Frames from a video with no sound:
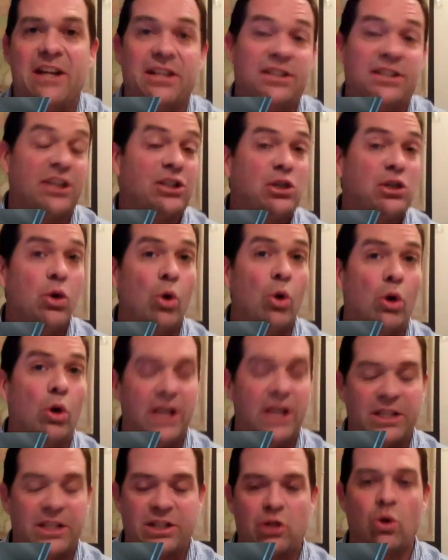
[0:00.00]
it's a tool.
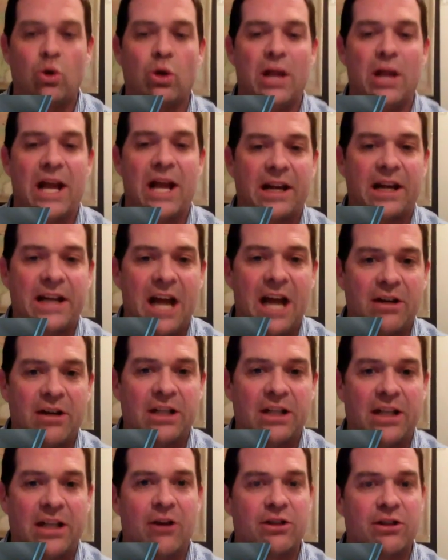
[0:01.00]
It's a tool like a
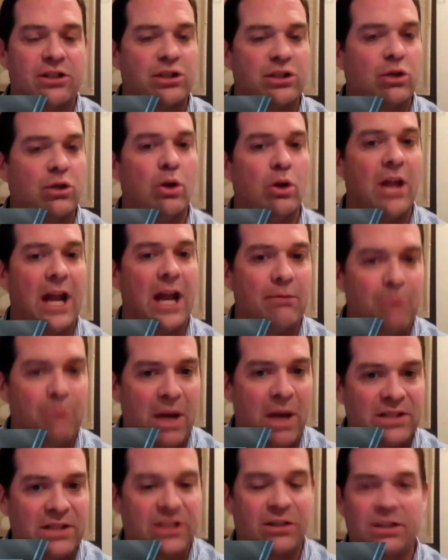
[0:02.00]
calculator. It's a tool like a
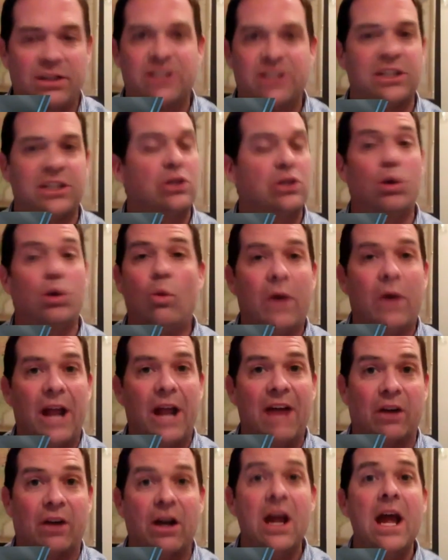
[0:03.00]
pencil. It's a tool
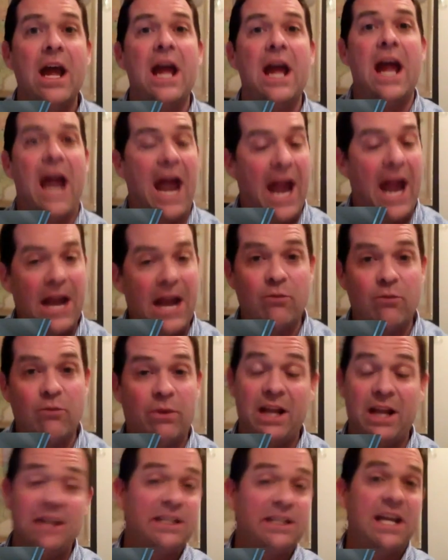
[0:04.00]
whatever. And
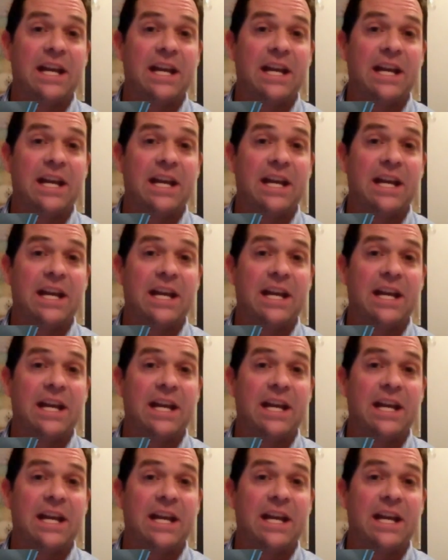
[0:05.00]
when they say